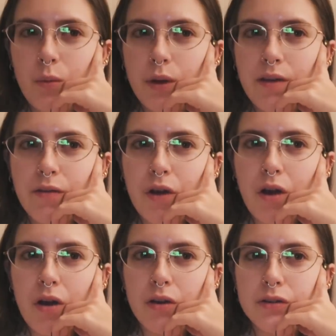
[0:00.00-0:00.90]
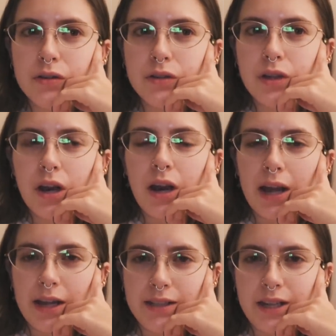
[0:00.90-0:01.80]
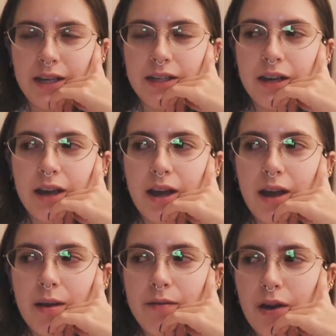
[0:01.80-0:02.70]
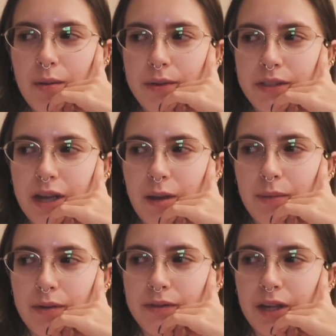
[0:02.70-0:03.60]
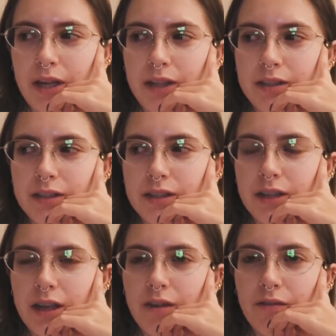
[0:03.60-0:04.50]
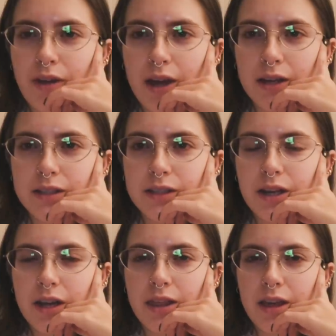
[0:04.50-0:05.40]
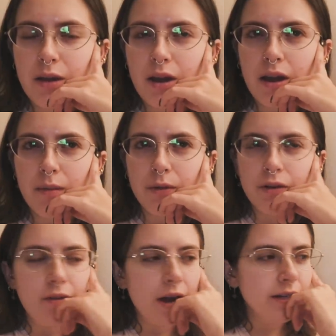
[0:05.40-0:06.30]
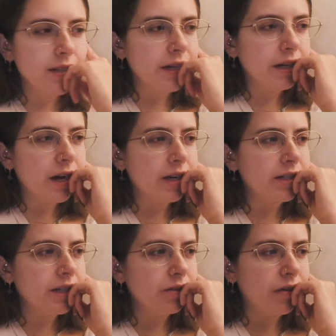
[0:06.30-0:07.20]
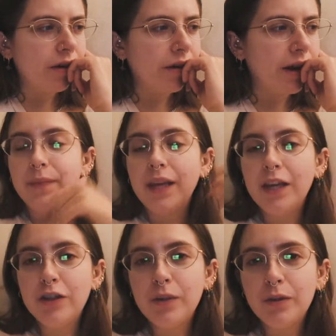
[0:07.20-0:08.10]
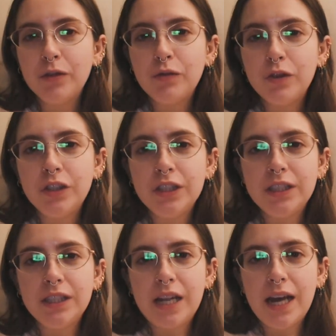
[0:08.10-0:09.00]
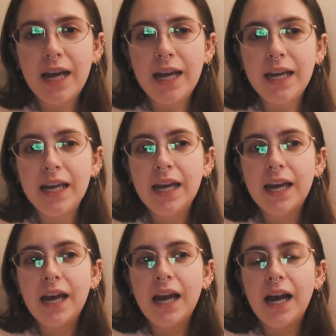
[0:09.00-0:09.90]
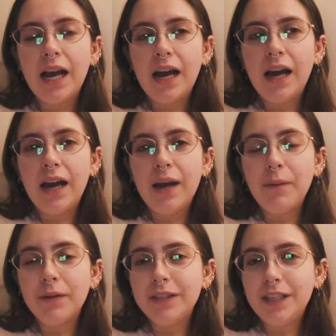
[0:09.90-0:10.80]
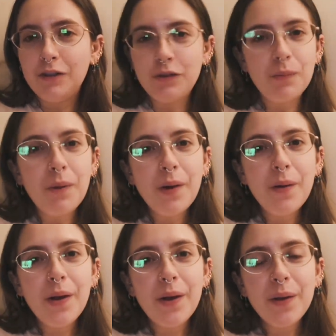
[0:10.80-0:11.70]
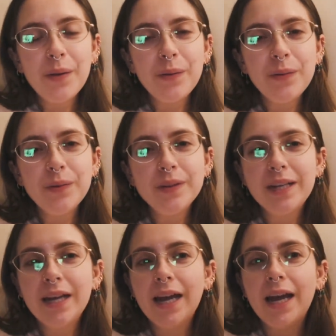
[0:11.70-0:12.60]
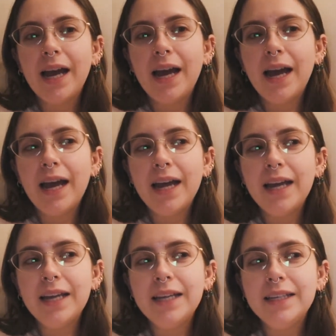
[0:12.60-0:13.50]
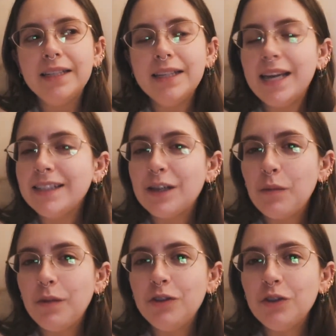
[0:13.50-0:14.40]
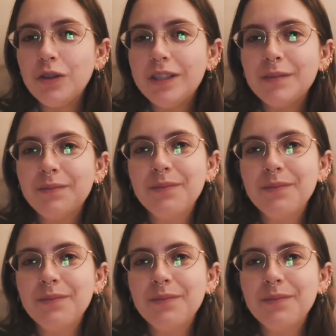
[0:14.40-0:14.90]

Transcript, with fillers: We've got, like I said, a very busy couple of days. In fact, I think to write us a little itinerary. Thank you so much for watching today. I will see you tomorrow. And yes, I hope you enjoyed.